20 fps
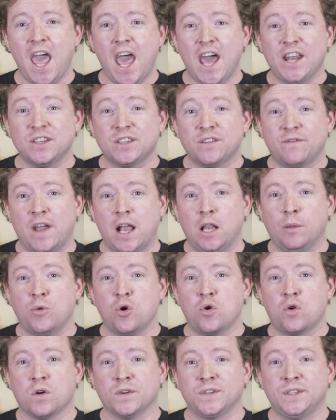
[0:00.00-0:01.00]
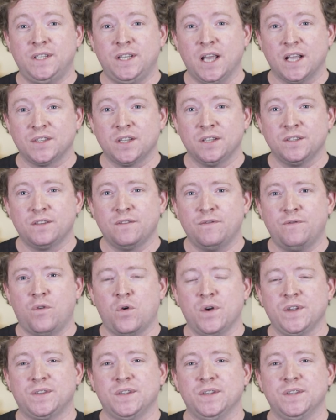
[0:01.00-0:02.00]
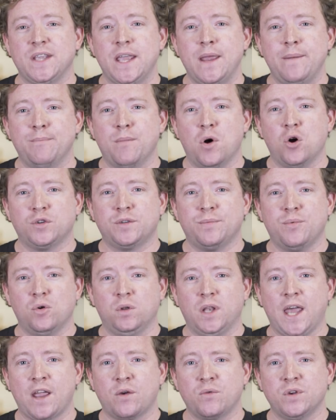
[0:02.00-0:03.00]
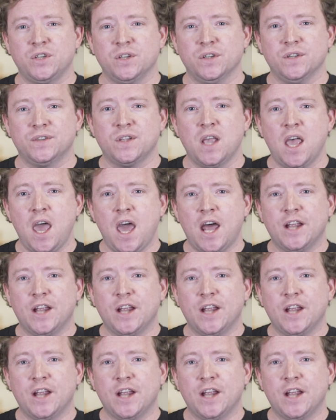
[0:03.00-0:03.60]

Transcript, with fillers: and it's available across dozens of voices in multiple languages.